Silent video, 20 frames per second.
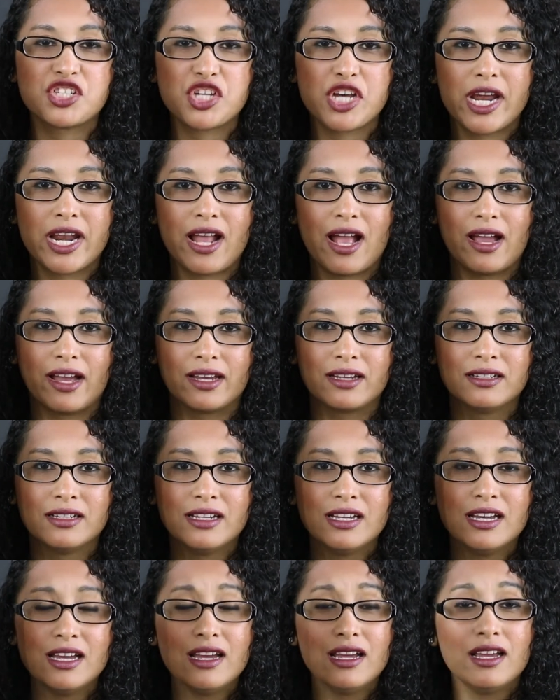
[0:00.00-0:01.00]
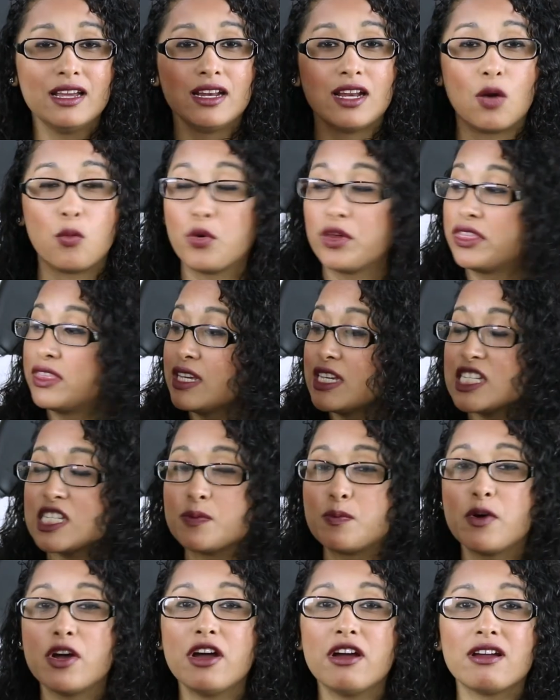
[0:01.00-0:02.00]
Jedi. Now with this
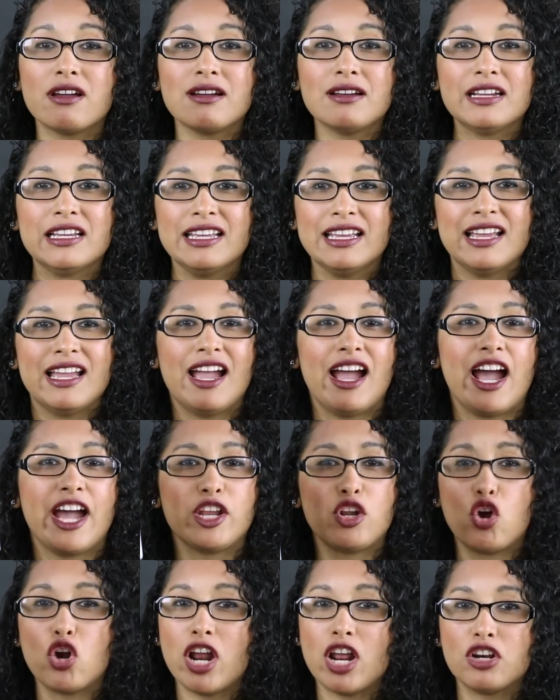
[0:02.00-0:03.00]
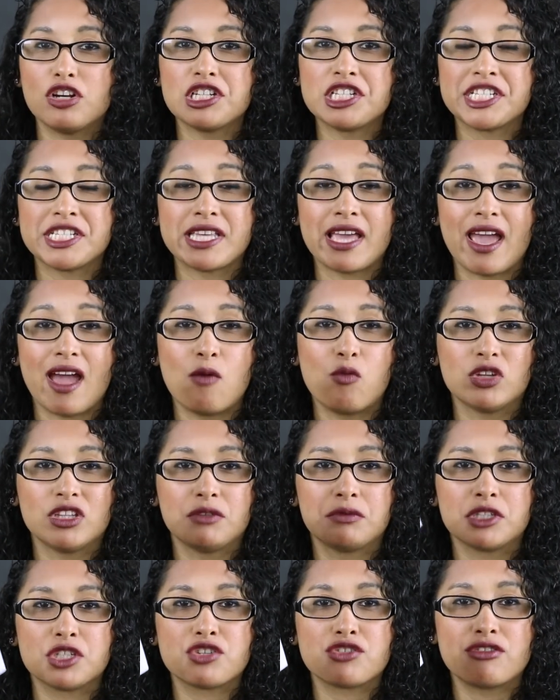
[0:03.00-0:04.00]
book, I don't understand what they
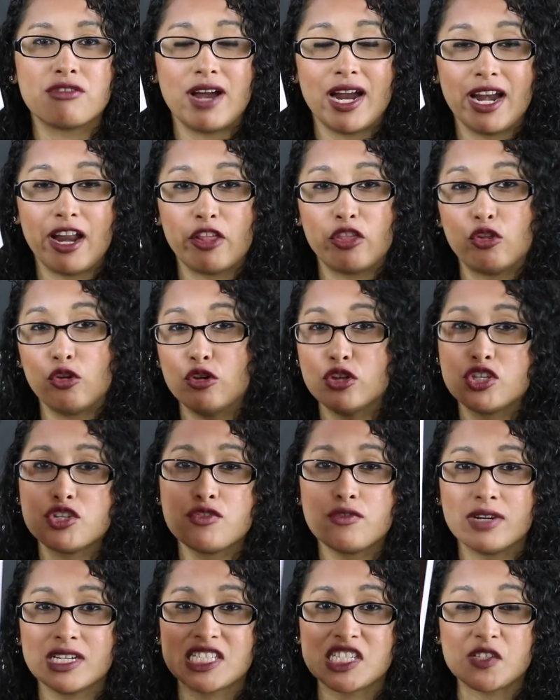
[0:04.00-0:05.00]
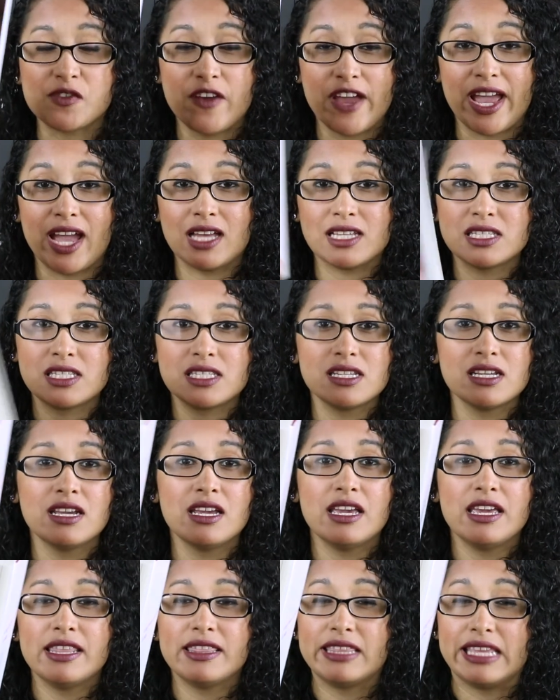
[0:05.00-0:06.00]
were trying to do to us fans.
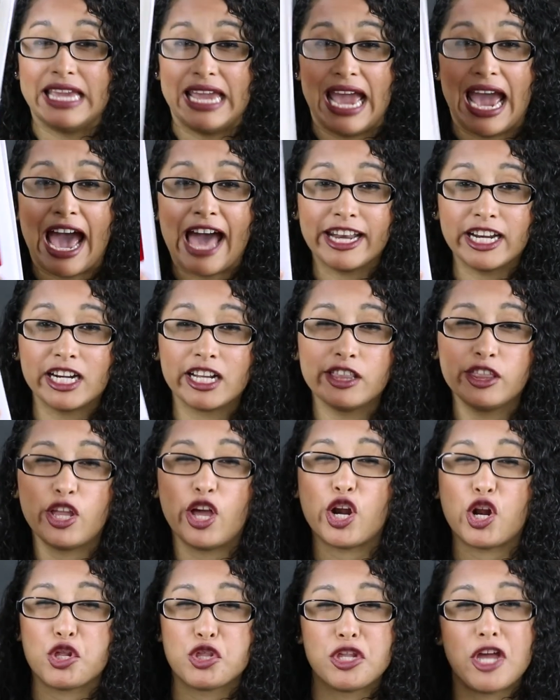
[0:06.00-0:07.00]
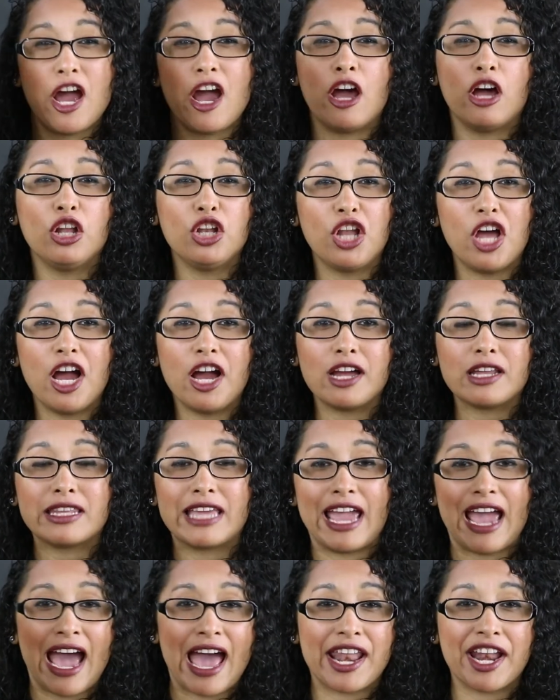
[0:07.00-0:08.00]
They added a lot of dialogue,
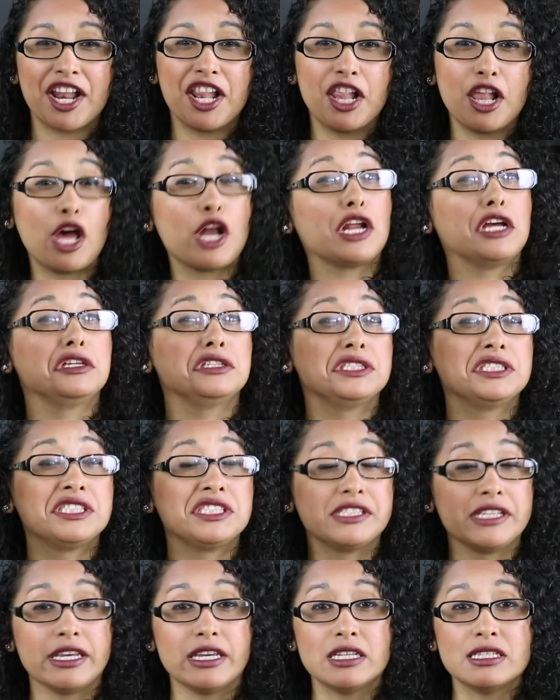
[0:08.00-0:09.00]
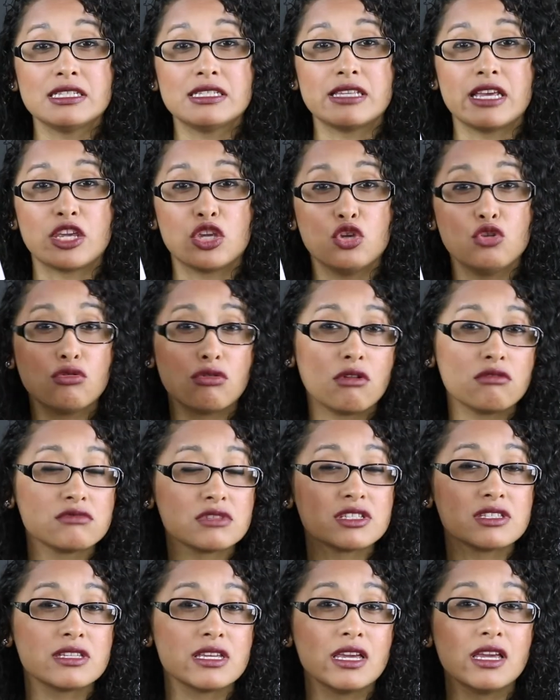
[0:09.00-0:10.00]
they added a lot of scenes that you don't
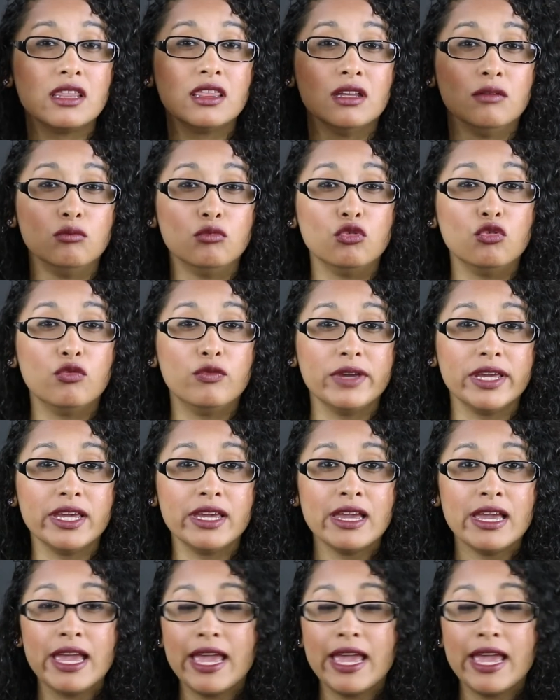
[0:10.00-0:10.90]
see in the movie,